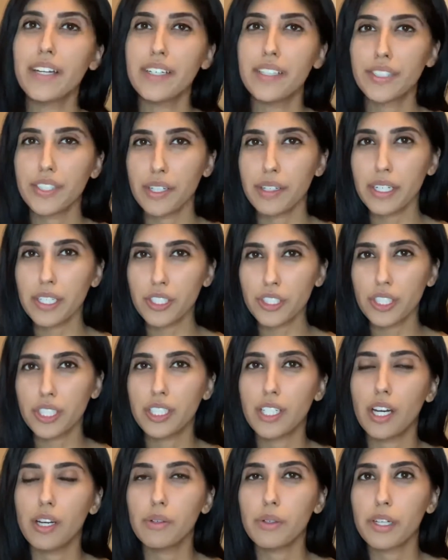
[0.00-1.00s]
I don't actually
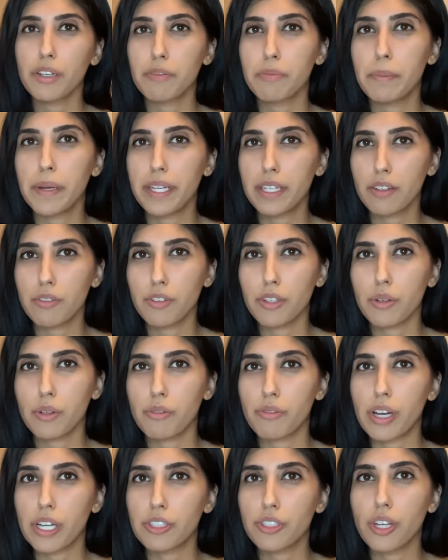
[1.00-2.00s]
know if many of you
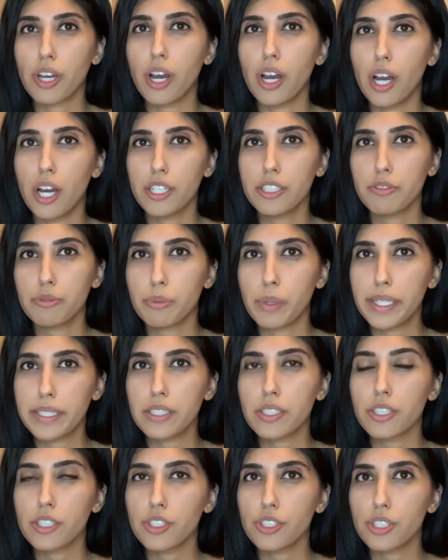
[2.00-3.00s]
have actually heard of
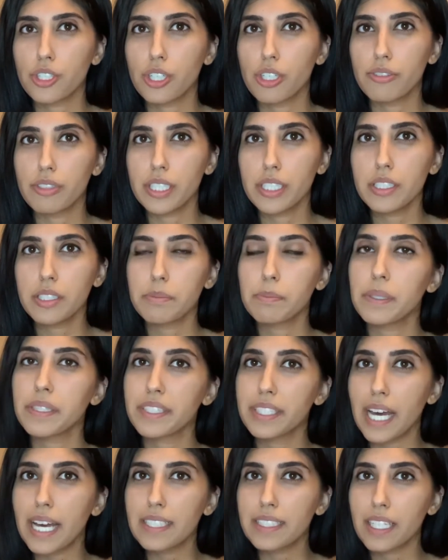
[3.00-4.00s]
wedding insurance, but
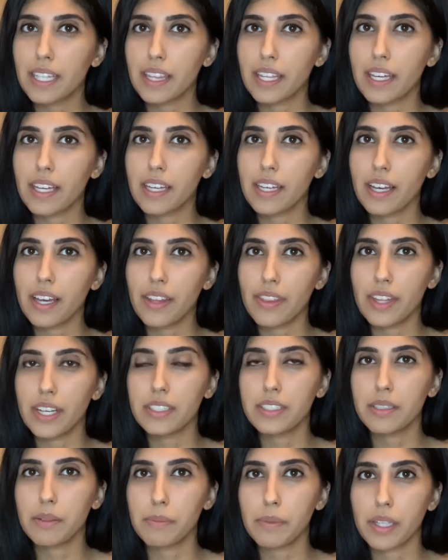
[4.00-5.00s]
that's a thing and
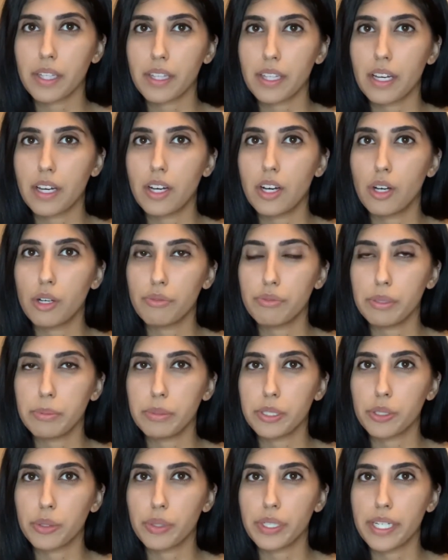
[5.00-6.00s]
that's something that I'll hopefully
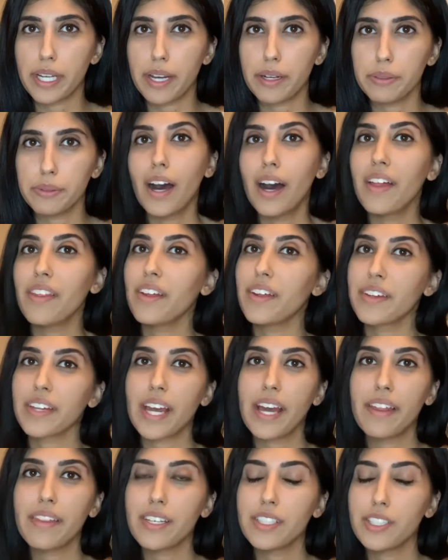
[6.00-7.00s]
be sorting out. And then
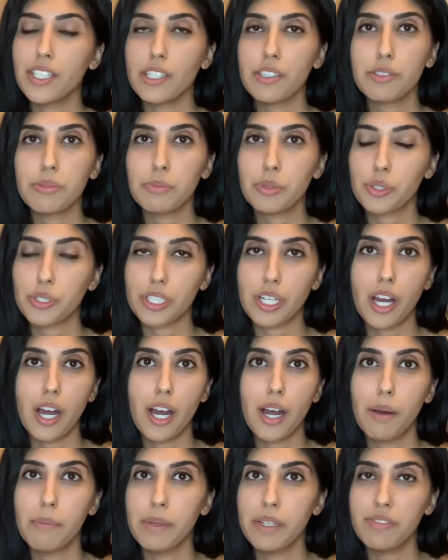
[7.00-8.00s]
yeah, there's loads more to
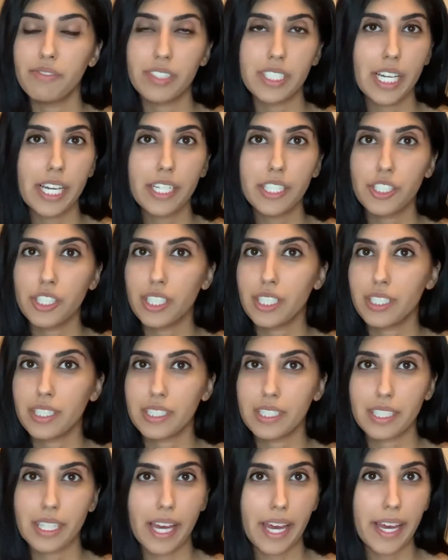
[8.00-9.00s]
come.
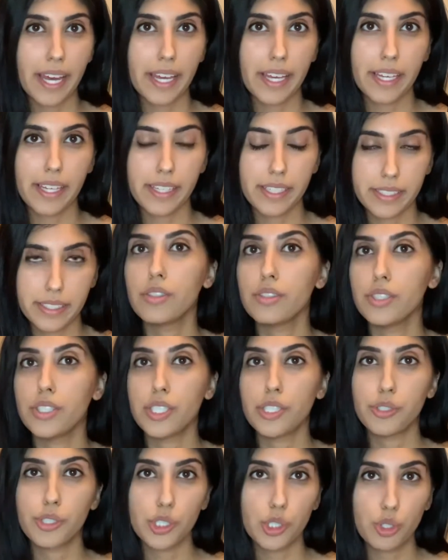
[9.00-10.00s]
Invitations, cakes, you
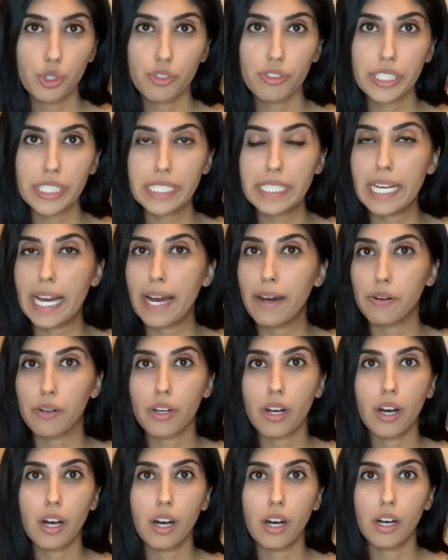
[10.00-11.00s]
know, jewellery,
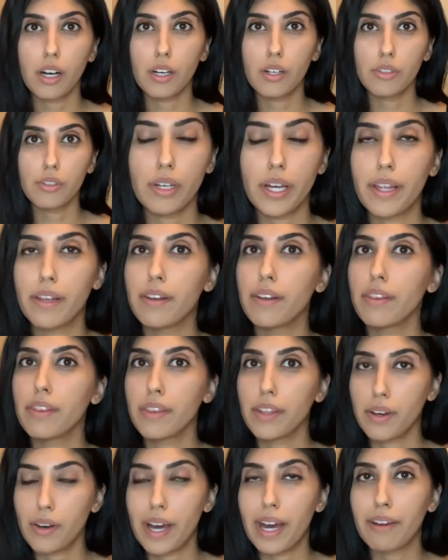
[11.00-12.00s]
alcohol, and
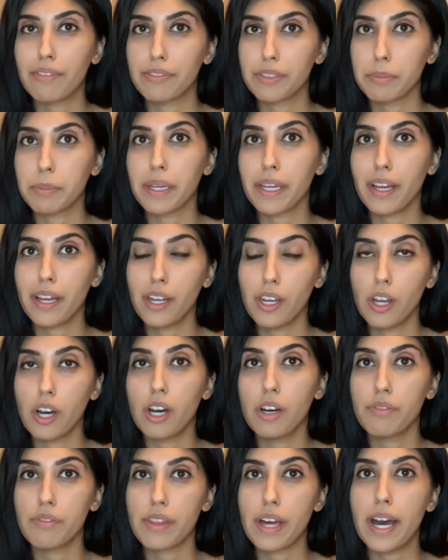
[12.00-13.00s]
there'll have to be a
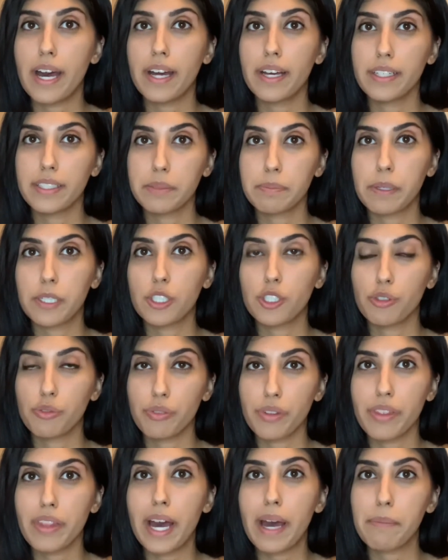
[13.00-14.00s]
lot of that, especially
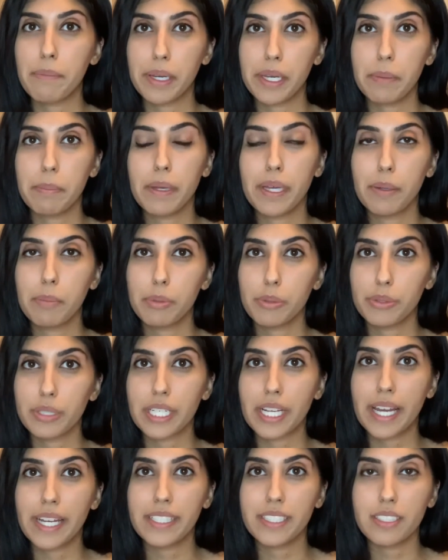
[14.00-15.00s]
for that many people to
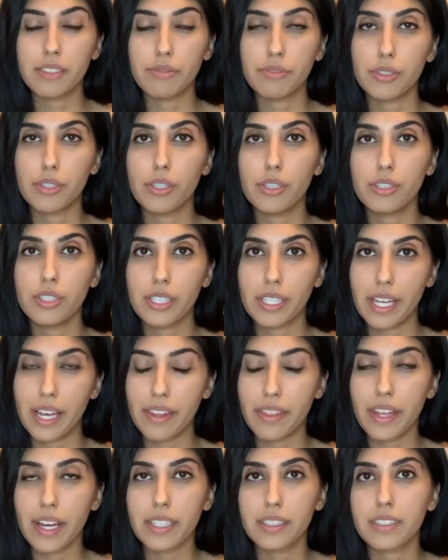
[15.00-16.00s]
cater for. So yeah,
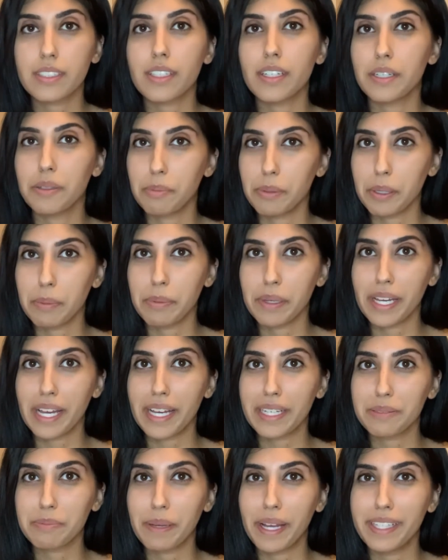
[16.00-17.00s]
that's going to be a big
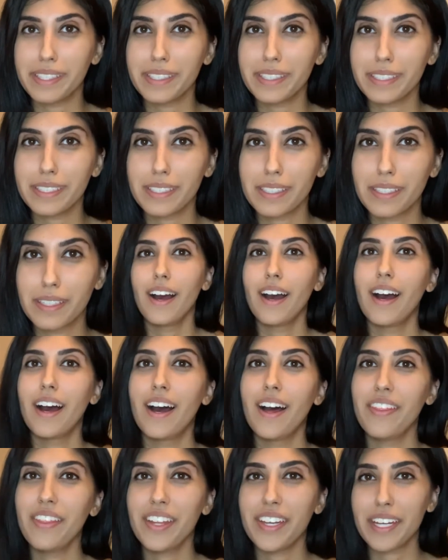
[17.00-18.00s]
expense.
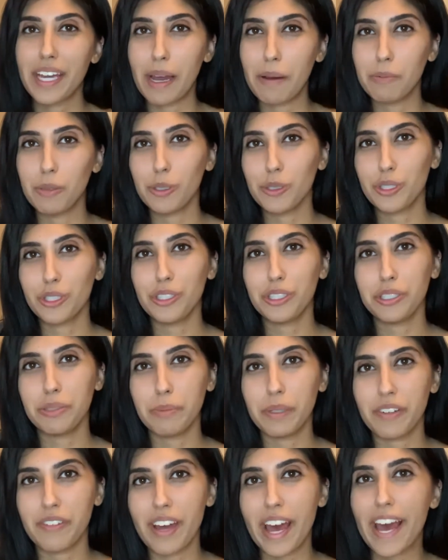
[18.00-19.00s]
And then yeah, I'm also doing a
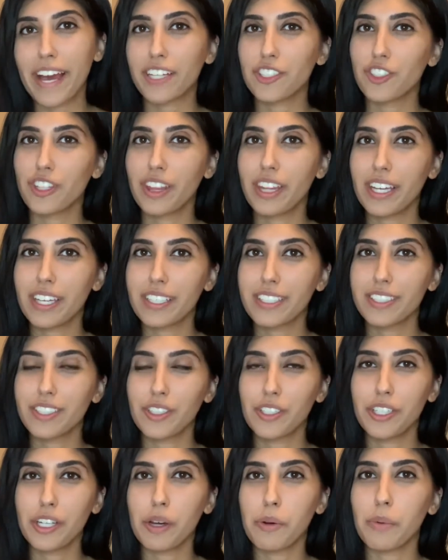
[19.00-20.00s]
bit of an extra thing, so
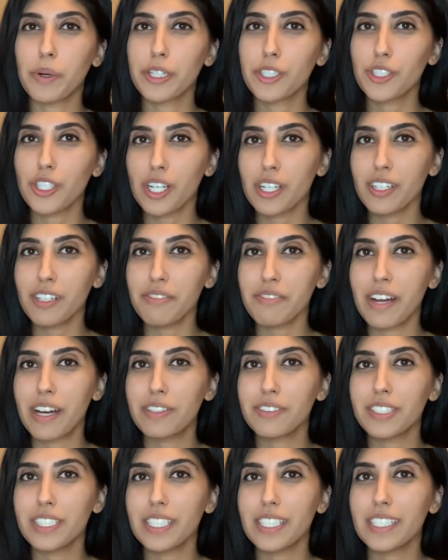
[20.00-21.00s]
you know, I want a chocolate
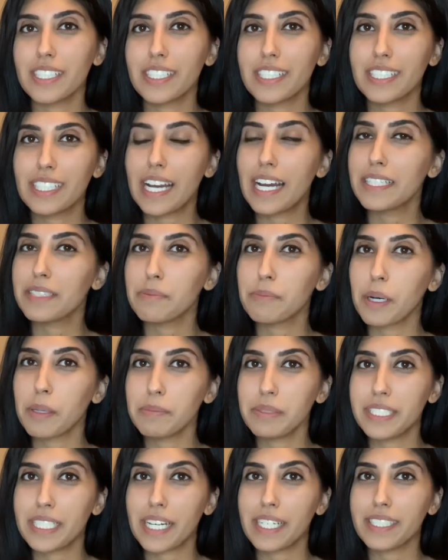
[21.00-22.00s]
fountain, and yes, it might
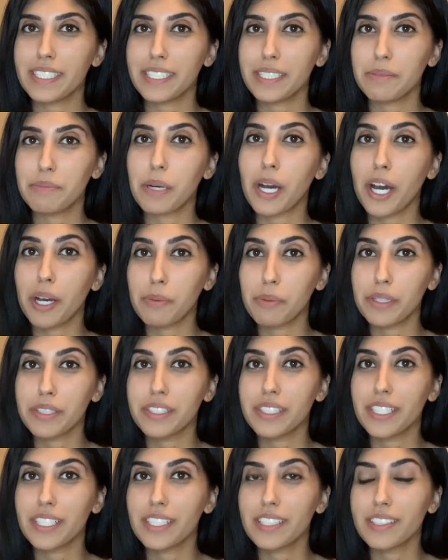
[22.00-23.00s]
be dated, but I
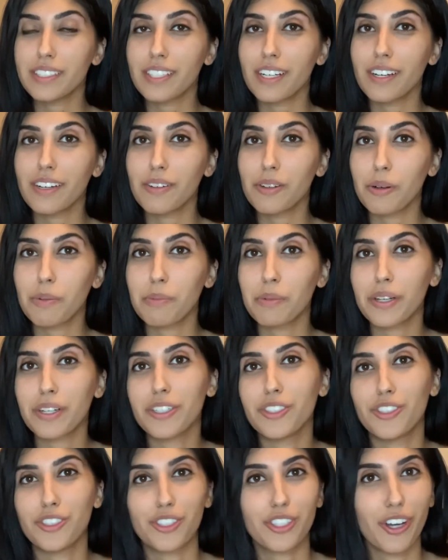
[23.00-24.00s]
want it, so I'm
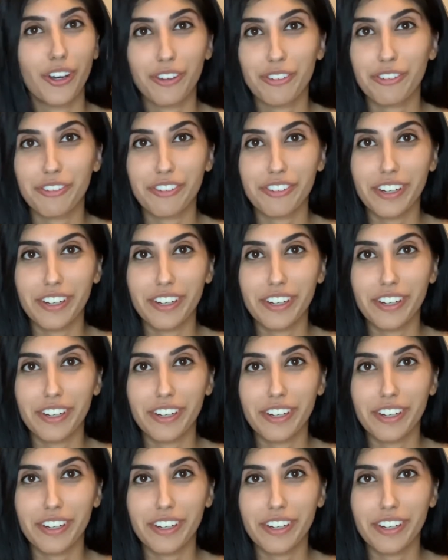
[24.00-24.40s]
gonna just go for